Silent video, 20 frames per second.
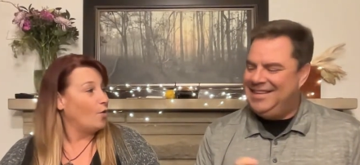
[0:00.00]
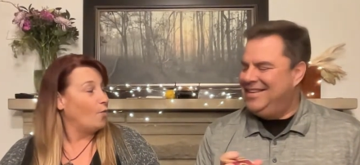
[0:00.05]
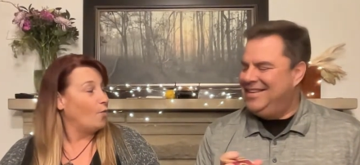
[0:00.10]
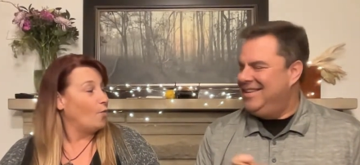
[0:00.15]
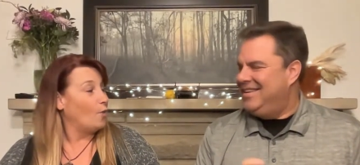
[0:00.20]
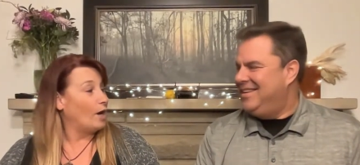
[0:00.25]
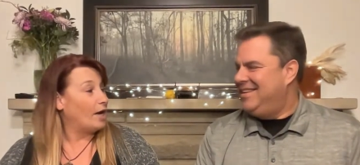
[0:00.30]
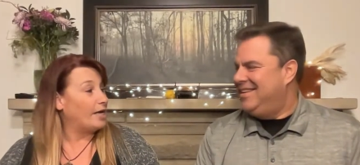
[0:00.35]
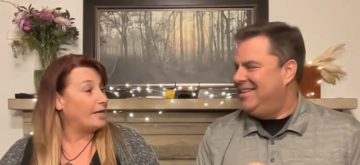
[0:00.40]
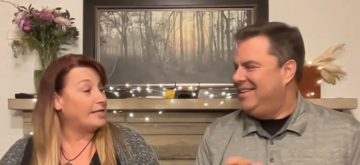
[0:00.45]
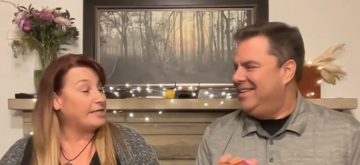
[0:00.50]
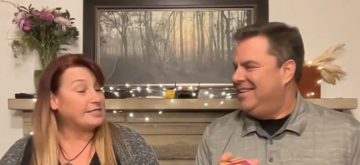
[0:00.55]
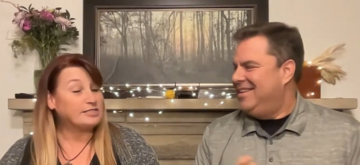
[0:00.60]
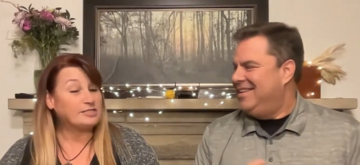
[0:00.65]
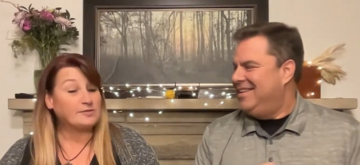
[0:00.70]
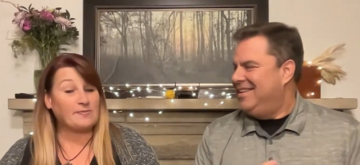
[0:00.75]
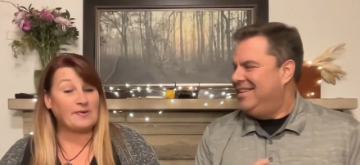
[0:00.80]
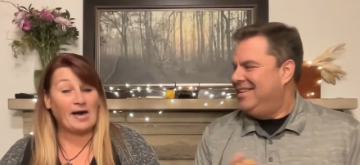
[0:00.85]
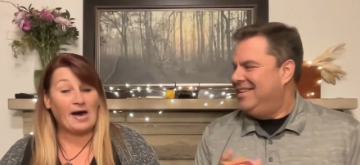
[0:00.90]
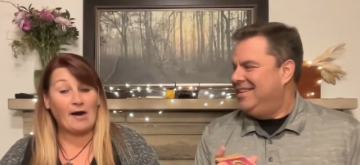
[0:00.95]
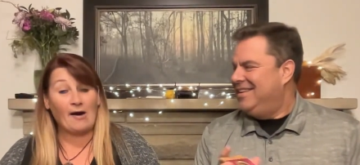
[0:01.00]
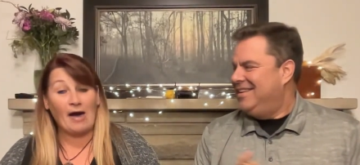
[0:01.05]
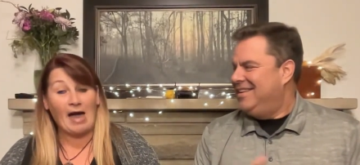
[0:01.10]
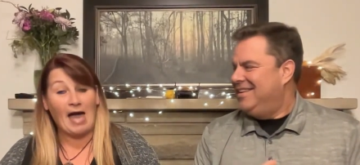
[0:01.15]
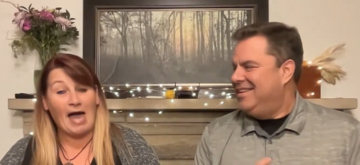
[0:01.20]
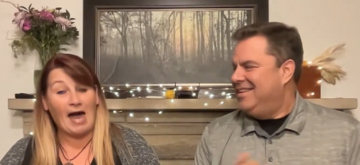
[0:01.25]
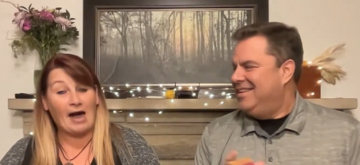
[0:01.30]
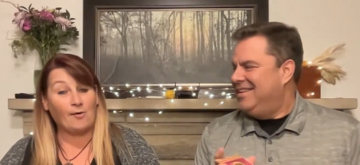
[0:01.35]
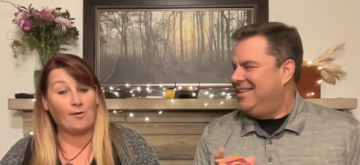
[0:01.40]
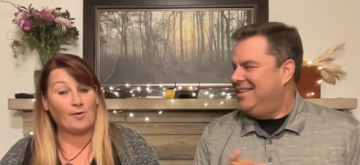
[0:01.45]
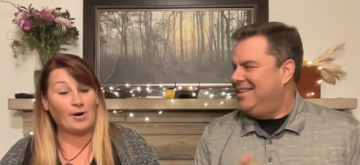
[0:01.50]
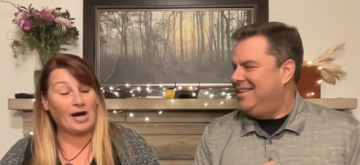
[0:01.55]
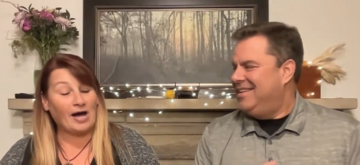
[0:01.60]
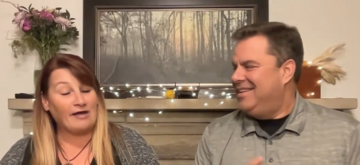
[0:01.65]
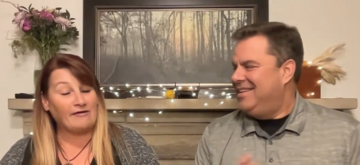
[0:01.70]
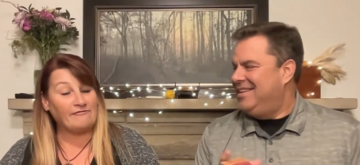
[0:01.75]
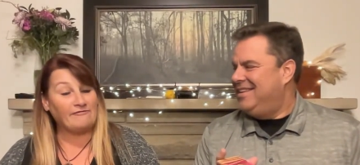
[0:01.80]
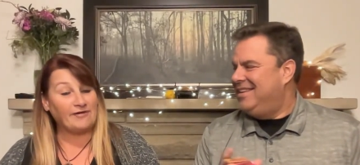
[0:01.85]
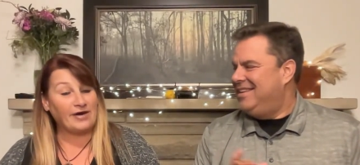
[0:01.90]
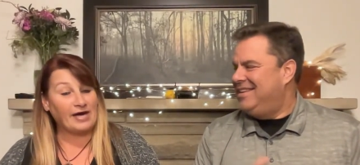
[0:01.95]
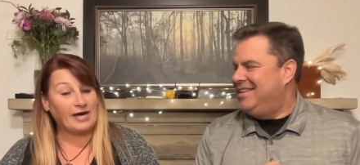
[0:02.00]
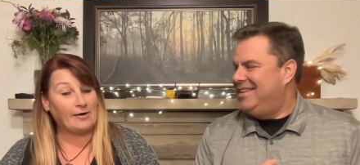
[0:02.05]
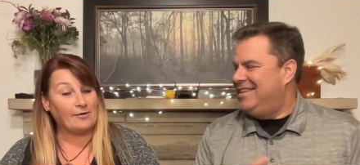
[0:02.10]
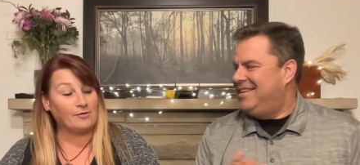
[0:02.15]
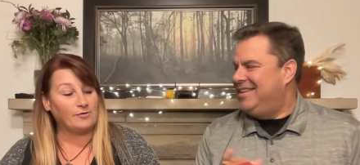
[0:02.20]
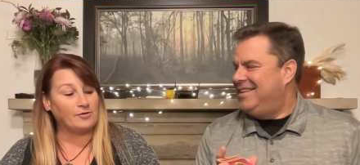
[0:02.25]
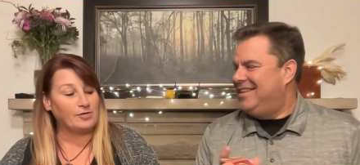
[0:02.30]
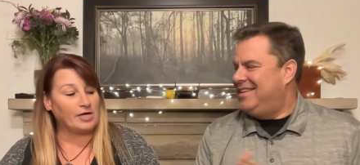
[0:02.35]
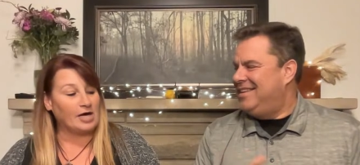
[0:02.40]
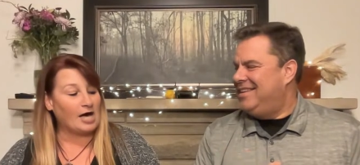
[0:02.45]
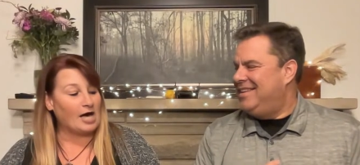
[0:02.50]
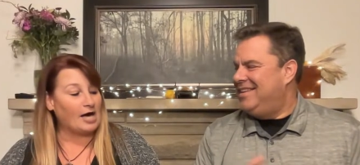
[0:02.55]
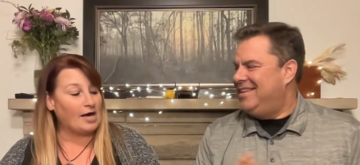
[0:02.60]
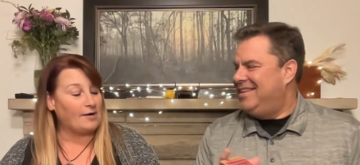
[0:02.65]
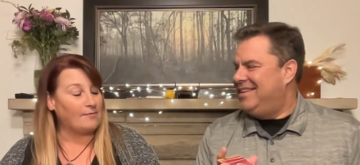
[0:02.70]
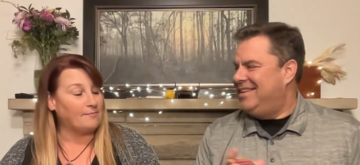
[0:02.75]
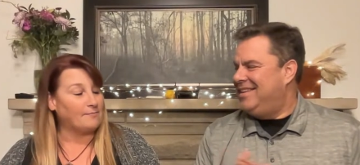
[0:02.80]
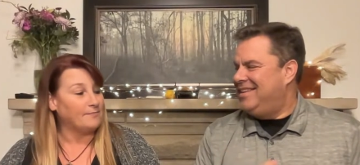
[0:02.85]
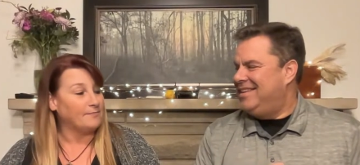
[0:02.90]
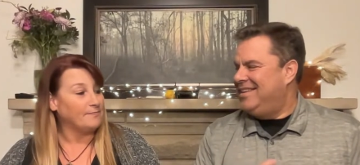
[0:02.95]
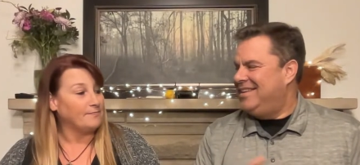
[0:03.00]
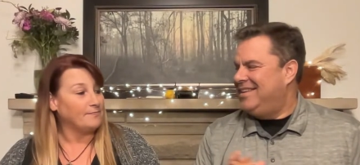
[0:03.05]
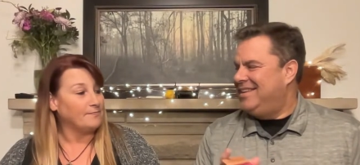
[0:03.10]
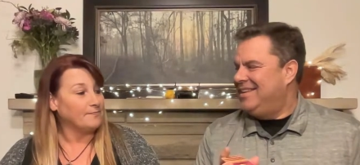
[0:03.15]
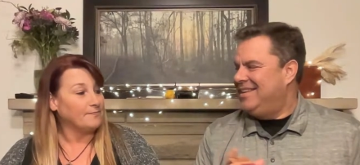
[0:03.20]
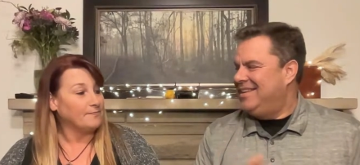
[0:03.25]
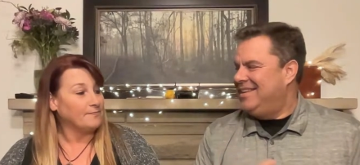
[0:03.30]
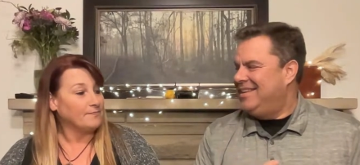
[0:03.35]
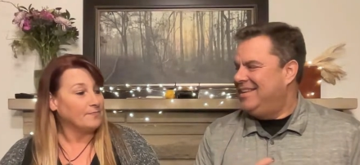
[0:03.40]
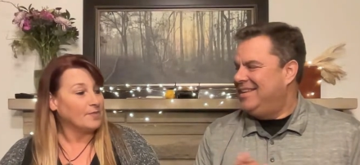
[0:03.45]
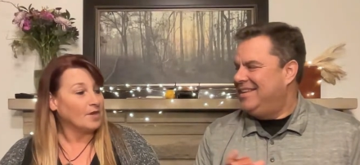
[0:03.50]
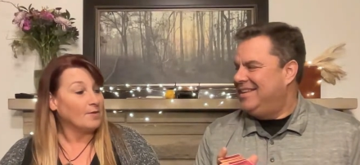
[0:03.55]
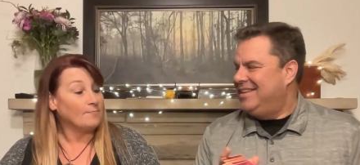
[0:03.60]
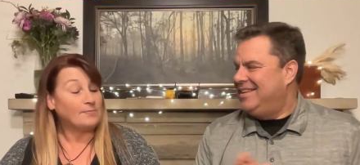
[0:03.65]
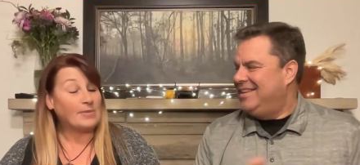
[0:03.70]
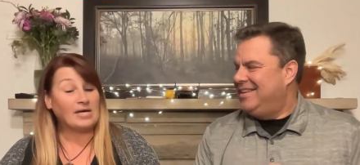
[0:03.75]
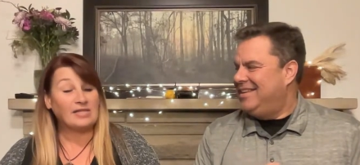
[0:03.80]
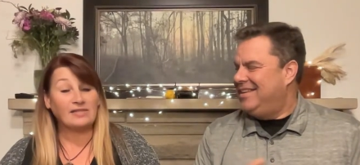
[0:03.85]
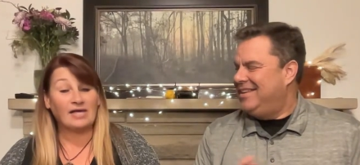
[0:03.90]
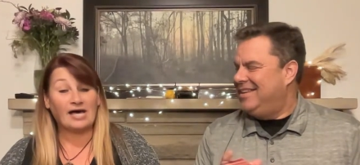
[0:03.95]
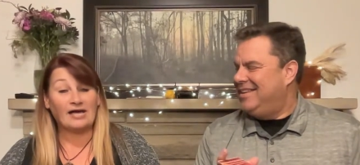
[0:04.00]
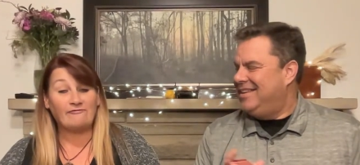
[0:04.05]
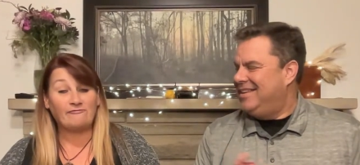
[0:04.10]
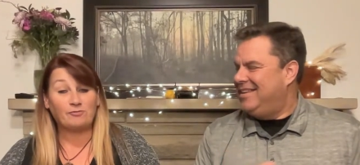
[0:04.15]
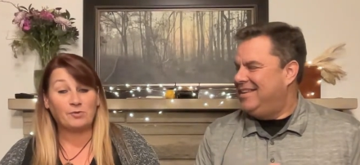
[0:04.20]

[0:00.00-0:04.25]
Speaker 1: one is about how I found um, my life